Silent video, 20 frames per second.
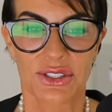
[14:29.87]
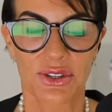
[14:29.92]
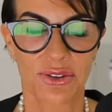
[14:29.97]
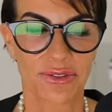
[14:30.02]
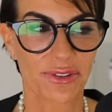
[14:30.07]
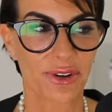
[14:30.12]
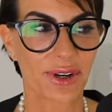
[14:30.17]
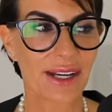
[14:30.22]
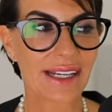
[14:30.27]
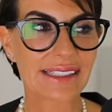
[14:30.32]
So
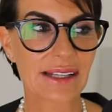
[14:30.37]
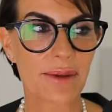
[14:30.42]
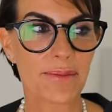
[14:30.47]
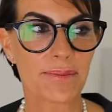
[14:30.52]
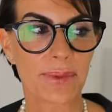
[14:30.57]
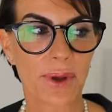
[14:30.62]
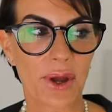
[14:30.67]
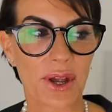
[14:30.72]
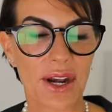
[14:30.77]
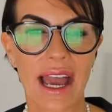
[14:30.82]
for
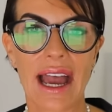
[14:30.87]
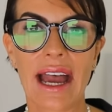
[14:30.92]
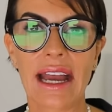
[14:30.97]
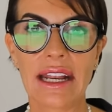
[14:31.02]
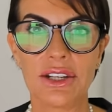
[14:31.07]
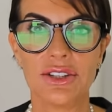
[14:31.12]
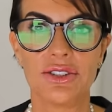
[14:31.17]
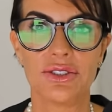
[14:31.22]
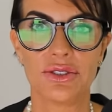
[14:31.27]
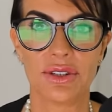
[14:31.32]
example, I
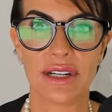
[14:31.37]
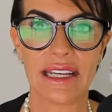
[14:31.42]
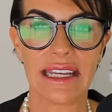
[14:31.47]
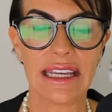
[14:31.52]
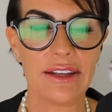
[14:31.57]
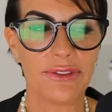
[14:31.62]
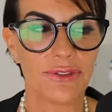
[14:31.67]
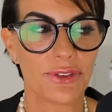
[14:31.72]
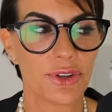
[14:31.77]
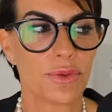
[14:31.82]
know
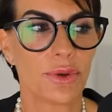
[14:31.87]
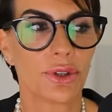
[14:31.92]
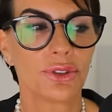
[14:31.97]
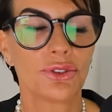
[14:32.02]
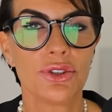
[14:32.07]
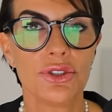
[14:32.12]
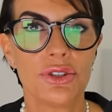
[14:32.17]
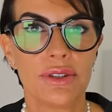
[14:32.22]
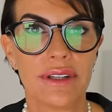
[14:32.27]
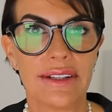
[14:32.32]
if you want
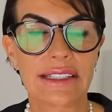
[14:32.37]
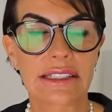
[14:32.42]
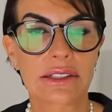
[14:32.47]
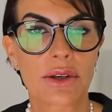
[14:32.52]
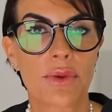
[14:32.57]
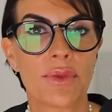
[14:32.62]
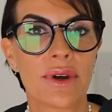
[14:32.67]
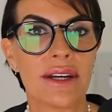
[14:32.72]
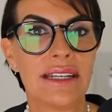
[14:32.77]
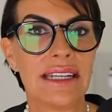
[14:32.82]
to know if
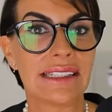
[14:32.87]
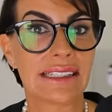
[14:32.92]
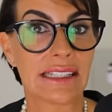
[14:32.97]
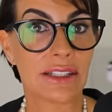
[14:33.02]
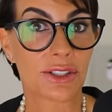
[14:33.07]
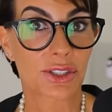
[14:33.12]
someone is